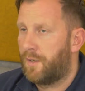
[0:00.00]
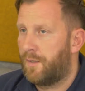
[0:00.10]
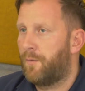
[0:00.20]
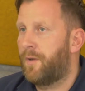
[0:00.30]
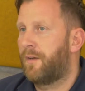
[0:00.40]

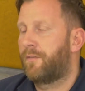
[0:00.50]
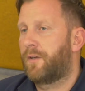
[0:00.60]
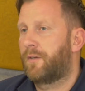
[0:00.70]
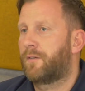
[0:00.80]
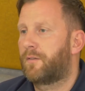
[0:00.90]
Yeah, we have
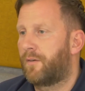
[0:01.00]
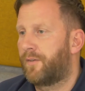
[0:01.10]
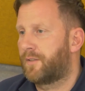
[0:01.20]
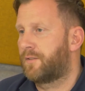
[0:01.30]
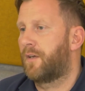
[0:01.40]
a
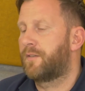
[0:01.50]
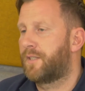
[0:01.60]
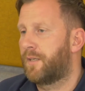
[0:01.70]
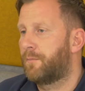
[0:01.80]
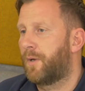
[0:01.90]
graphic design
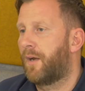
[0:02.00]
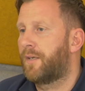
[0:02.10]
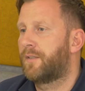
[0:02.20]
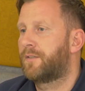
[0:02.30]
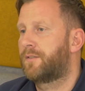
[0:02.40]
team
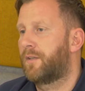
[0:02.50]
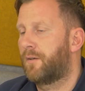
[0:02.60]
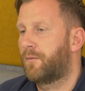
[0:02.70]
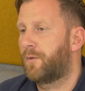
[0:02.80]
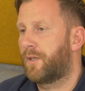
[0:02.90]
behind us
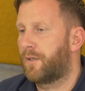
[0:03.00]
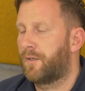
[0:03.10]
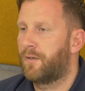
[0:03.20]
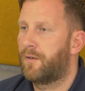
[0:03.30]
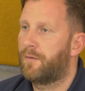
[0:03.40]
that we
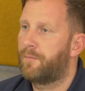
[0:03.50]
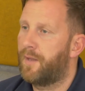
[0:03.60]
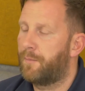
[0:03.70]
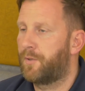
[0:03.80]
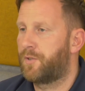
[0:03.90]
can,
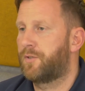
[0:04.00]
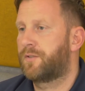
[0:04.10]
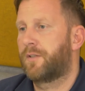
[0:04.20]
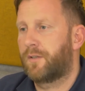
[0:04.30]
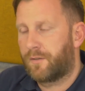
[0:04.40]
they'll
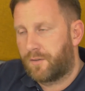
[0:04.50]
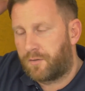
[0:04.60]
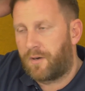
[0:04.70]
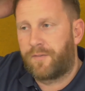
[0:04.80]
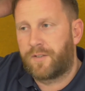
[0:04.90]
produce the
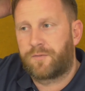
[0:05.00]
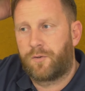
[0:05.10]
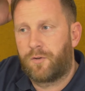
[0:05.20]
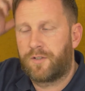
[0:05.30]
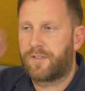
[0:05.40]
graphics
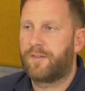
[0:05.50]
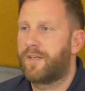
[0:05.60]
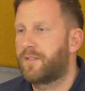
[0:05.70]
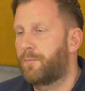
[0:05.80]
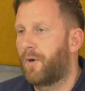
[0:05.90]
for us, and
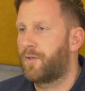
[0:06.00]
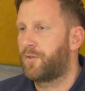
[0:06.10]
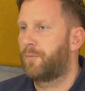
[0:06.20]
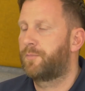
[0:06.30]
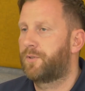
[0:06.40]
then it's my
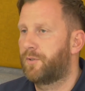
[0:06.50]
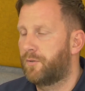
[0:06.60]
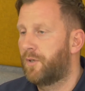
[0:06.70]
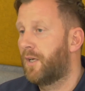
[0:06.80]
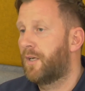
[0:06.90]
job
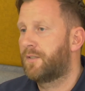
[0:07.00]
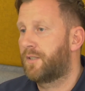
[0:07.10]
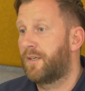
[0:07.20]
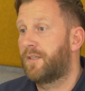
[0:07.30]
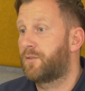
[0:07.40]
to
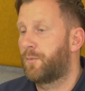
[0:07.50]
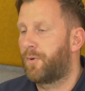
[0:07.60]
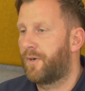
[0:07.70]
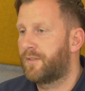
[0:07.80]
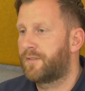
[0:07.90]
turn it into
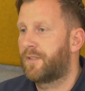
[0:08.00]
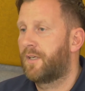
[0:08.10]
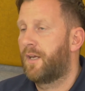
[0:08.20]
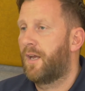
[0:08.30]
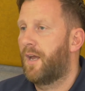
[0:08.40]
print,
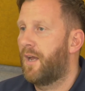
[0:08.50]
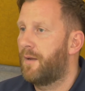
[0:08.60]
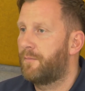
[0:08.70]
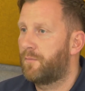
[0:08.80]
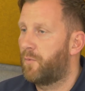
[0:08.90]

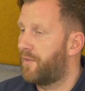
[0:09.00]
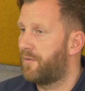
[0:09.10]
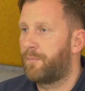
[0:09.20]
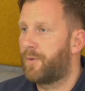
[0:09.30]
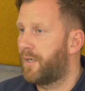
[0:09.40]

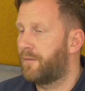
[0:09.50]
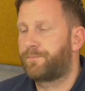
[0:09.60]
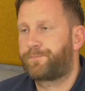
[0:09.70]
whether it be